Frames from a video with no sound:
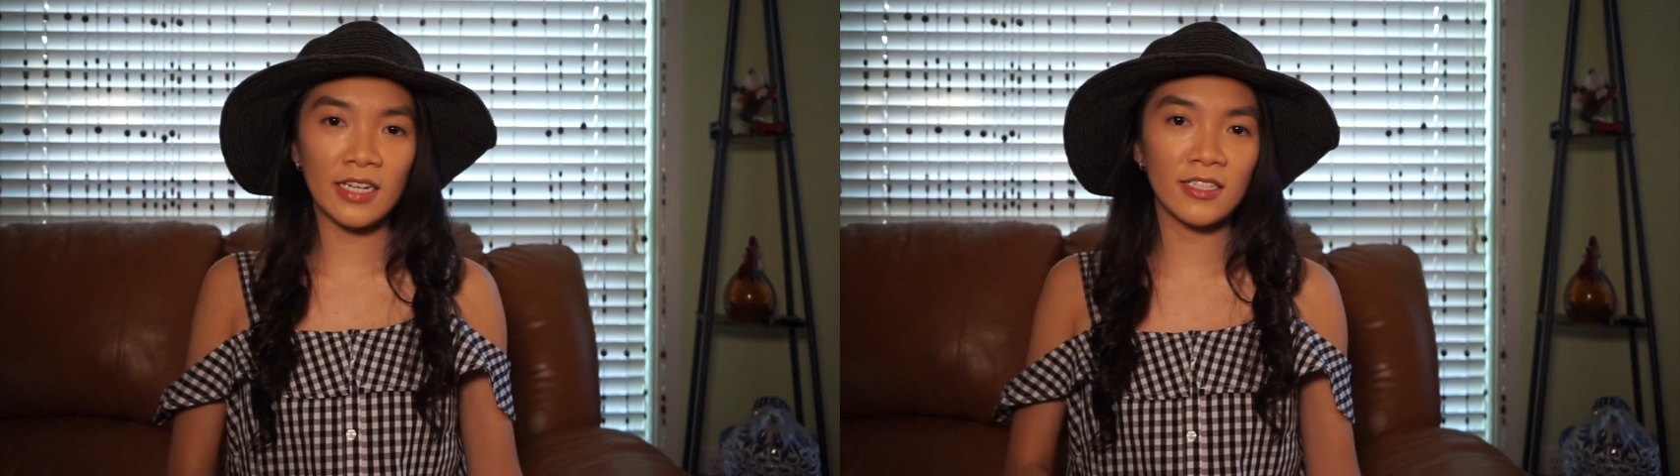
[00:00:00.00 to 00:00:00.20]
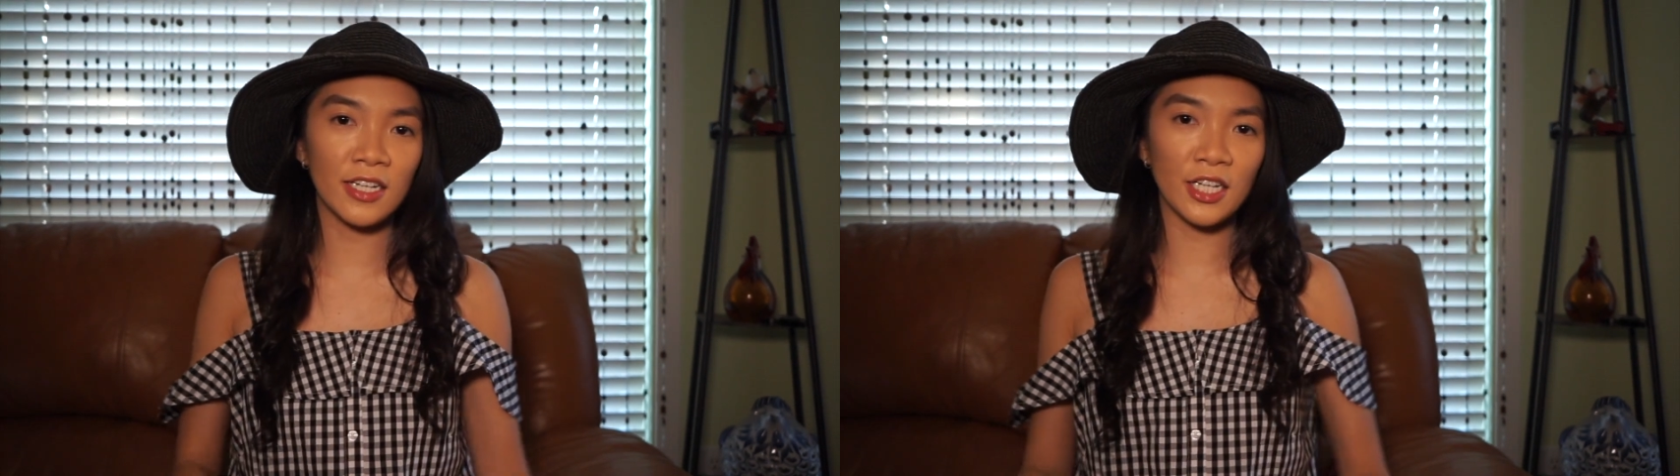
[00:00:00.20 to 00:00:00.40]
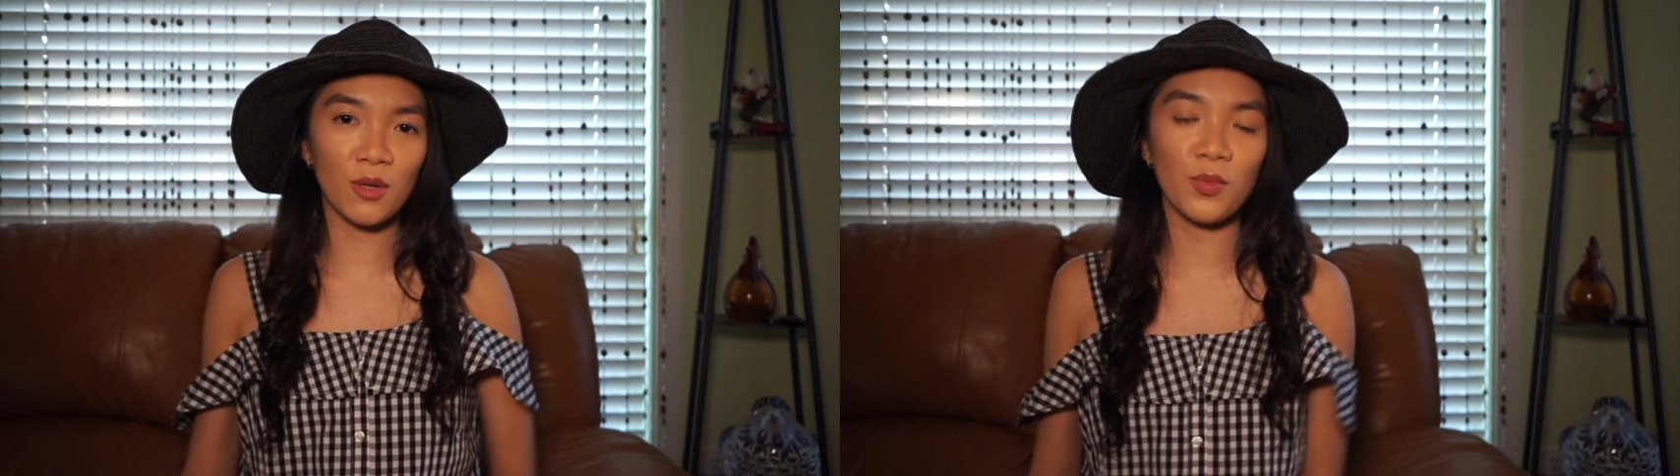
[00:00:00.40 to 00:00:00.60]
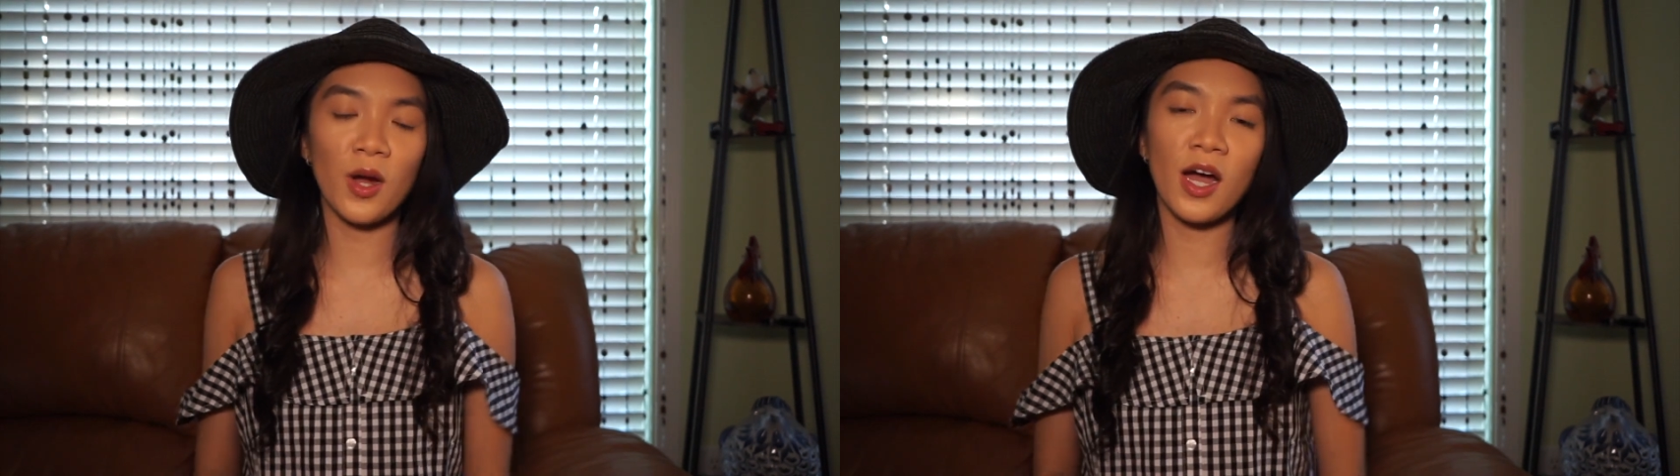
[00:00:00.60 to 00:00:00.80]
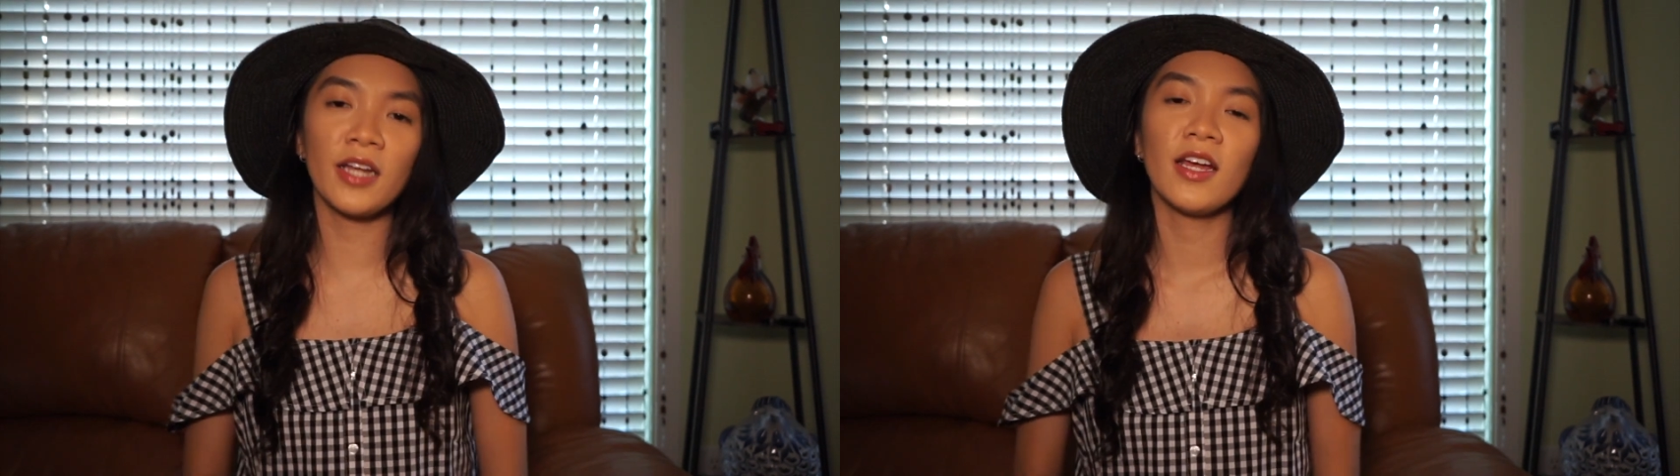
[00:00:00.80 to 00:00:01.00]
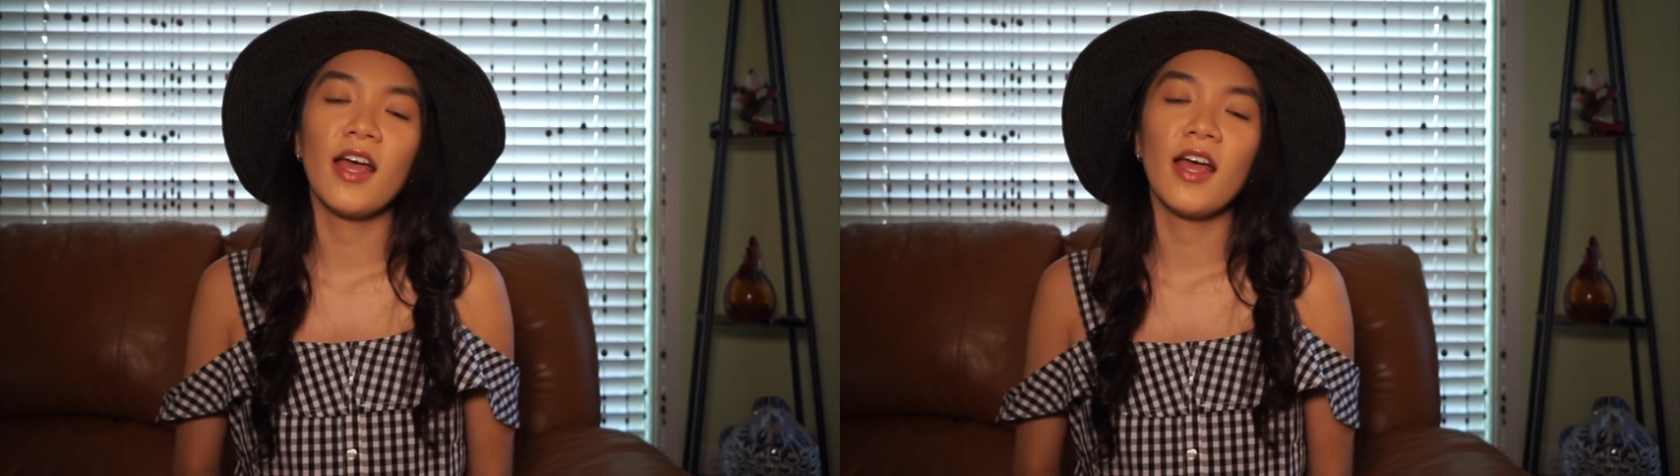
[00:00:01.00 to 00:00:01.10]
study abroad,